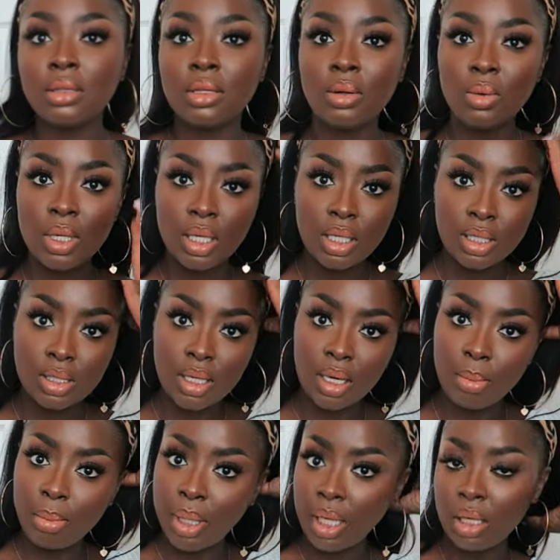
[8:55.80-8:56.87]
The one that's
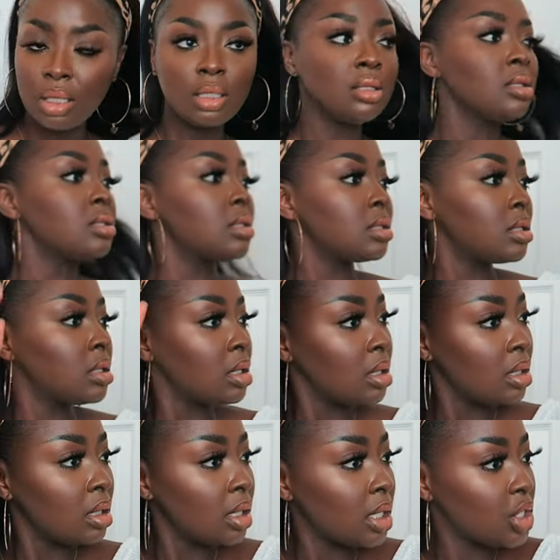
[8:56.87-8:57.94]
headband.
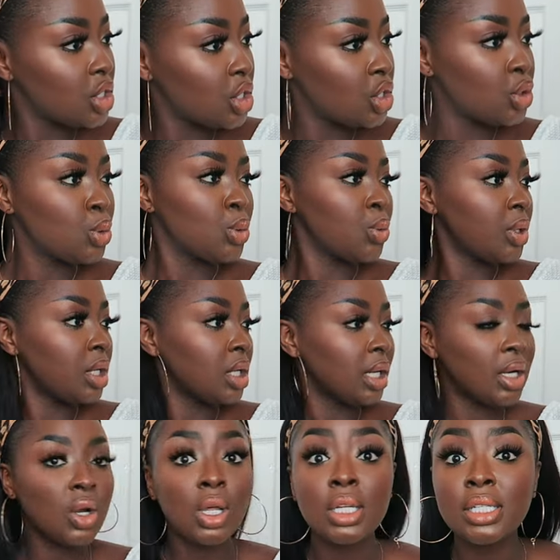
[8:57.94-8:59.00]
Get your jewelry, I
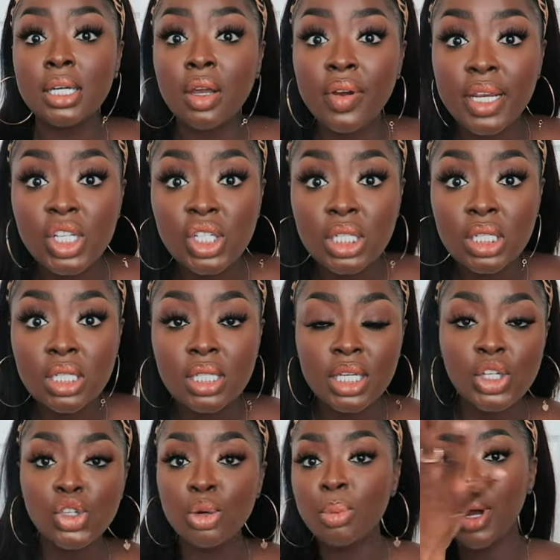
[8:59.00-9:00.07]
call it decorations.
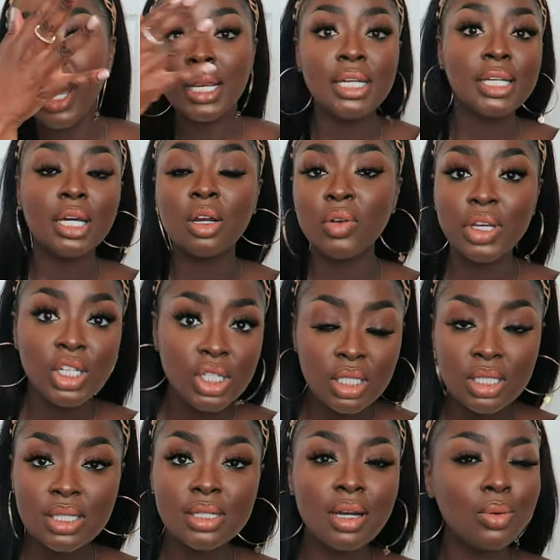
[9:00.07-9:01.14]
Get your body
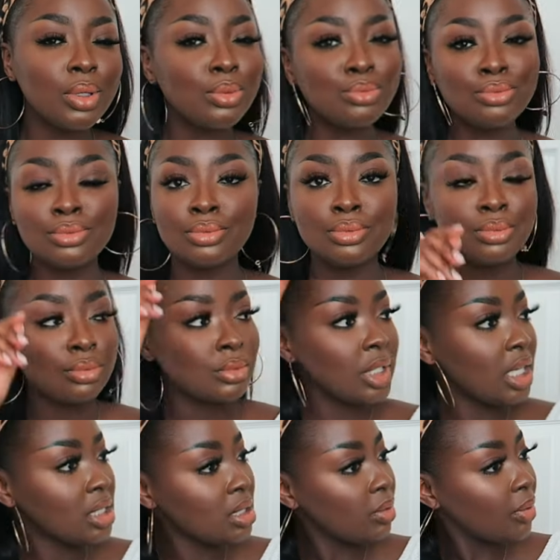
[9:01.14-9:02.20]
decorations going.
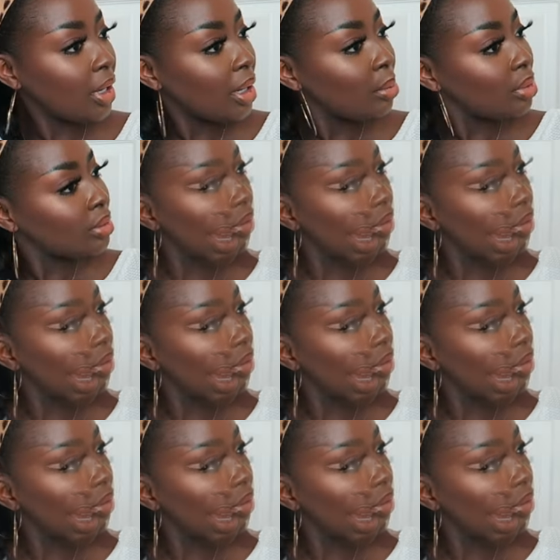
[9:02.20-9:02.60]
It's a wrap.